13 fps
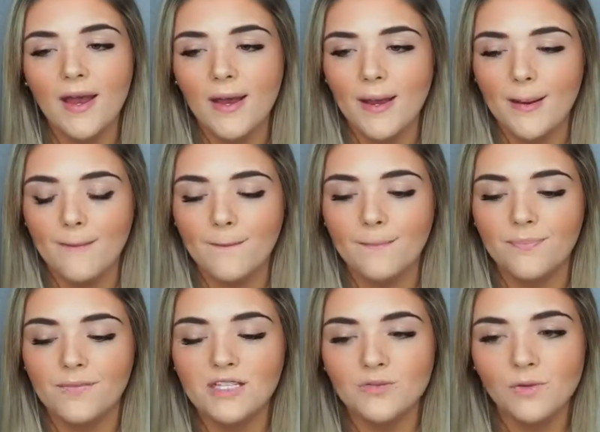Um,
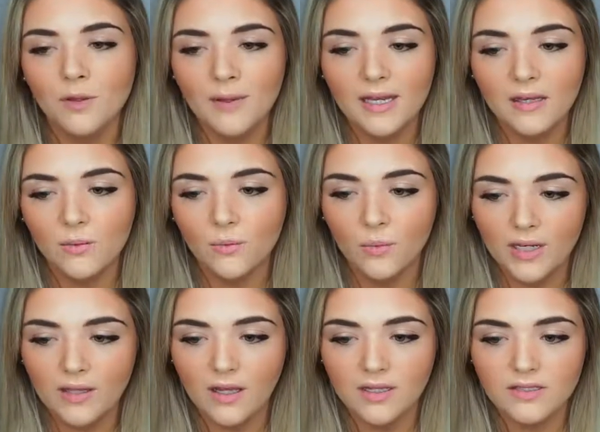this will make
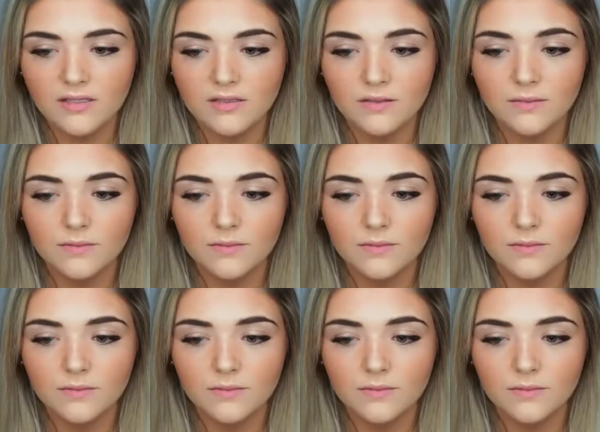weight loss